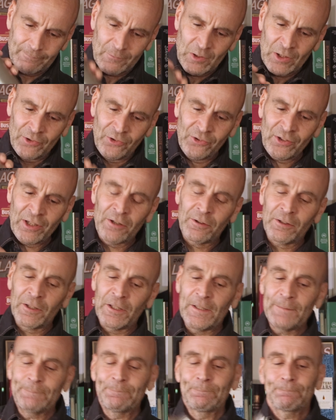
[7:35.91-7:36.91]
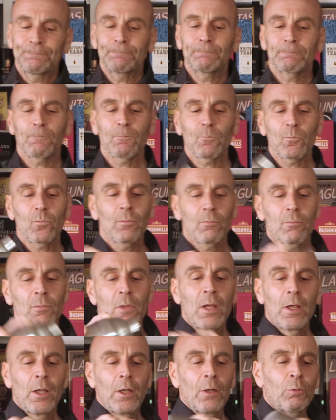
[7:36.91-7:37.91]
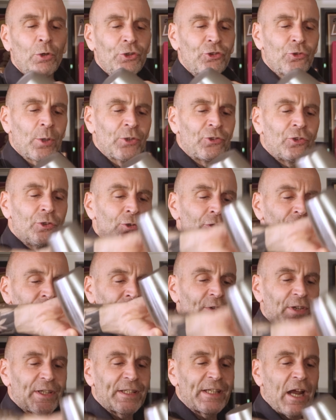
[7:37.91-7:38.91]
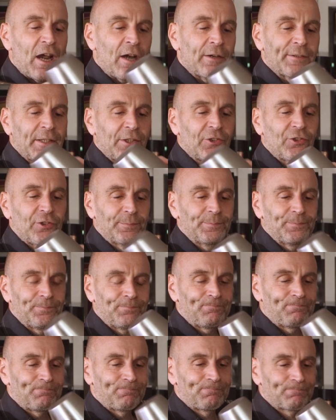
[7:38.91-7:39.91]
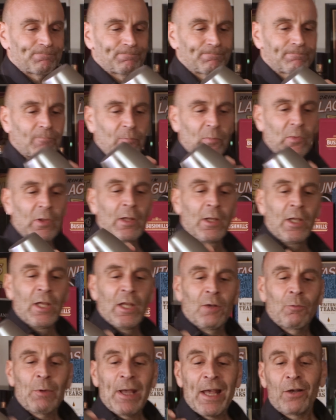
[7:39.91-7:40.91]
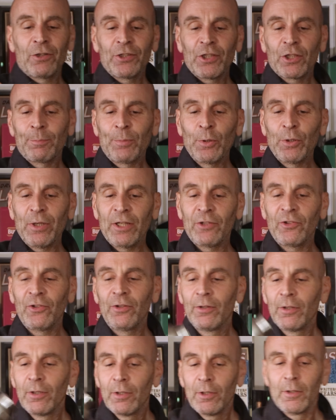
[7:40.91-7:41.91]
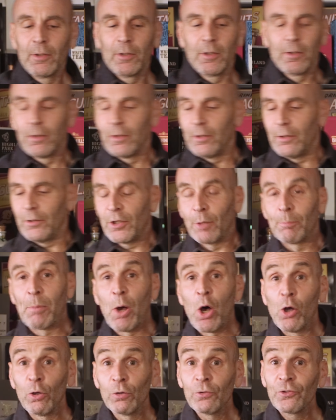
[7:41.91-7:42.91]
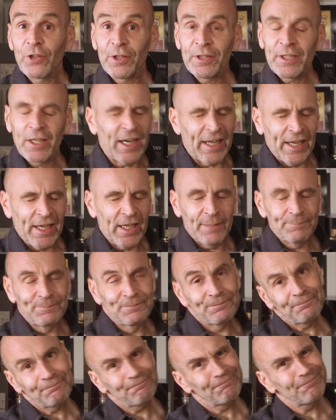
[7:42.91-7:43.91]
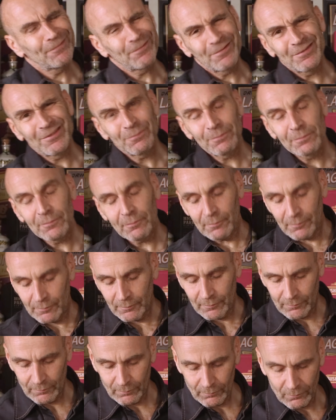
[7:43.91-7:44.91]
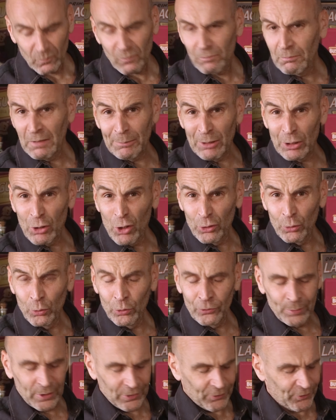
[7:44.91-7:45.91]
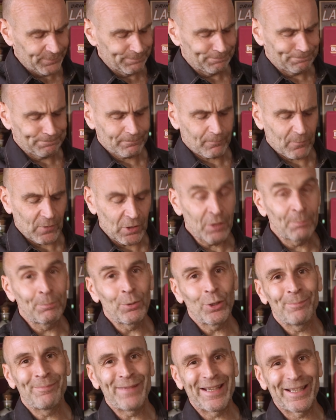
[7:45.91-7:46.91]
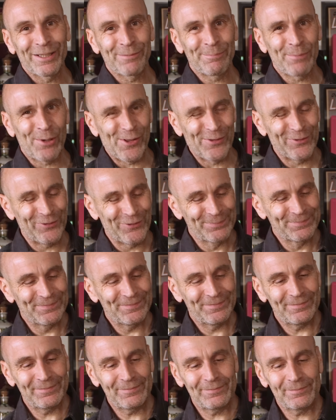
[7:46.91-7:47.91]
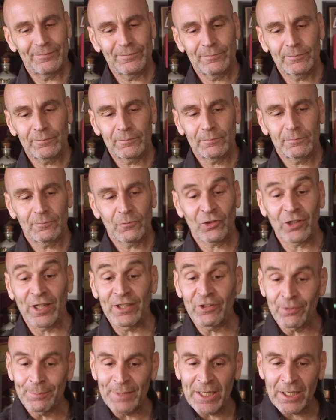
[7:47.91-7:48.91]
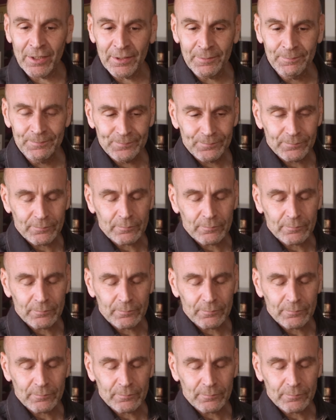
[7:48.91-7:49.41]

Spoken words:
can certainly, what do you want to use for a garnish? Well, you can put in your balls in there, maybe not those ones. You can put in melon balls, slice of melon.